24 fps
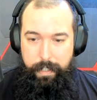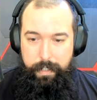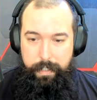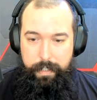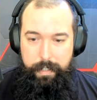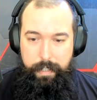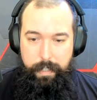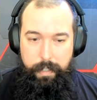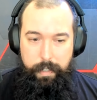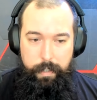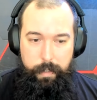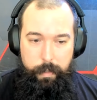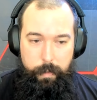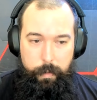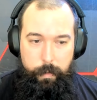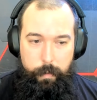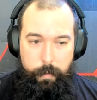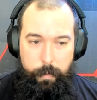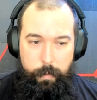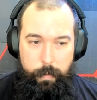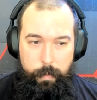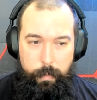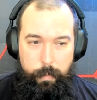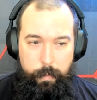
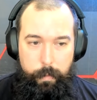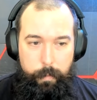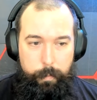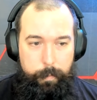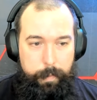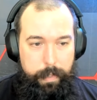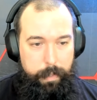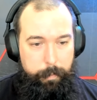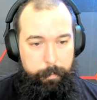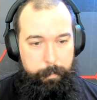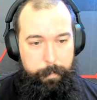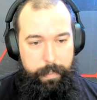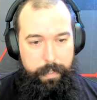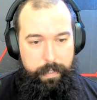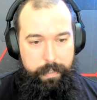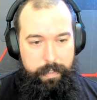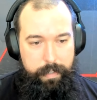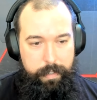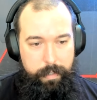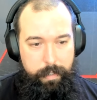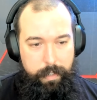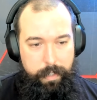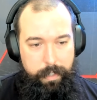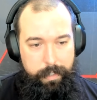So my
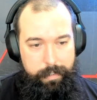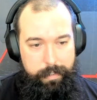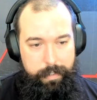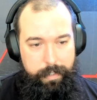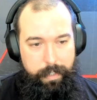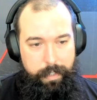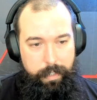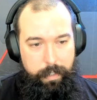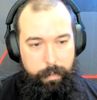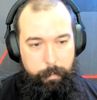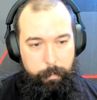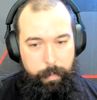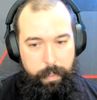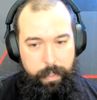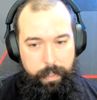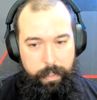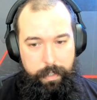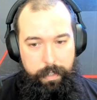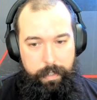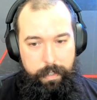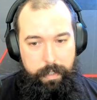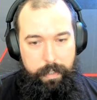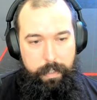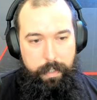personal dream
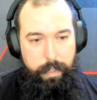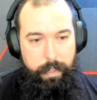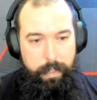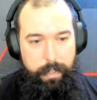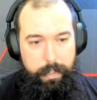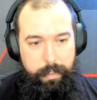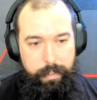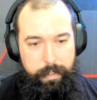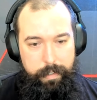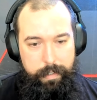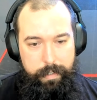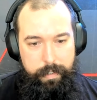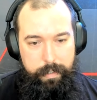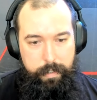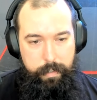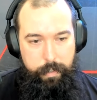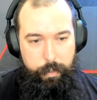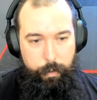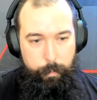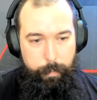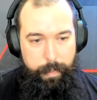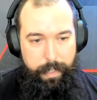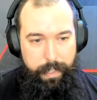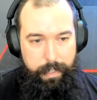here is
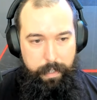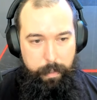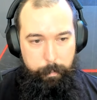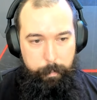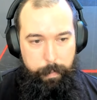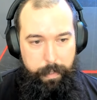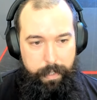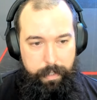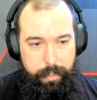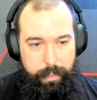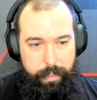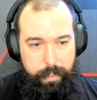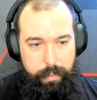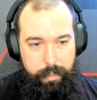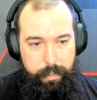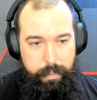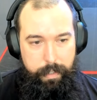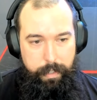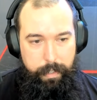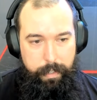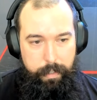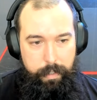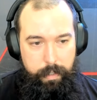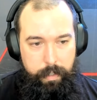to make a billion
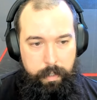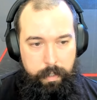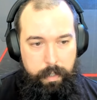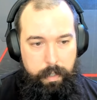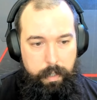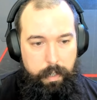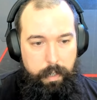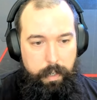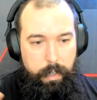dollar,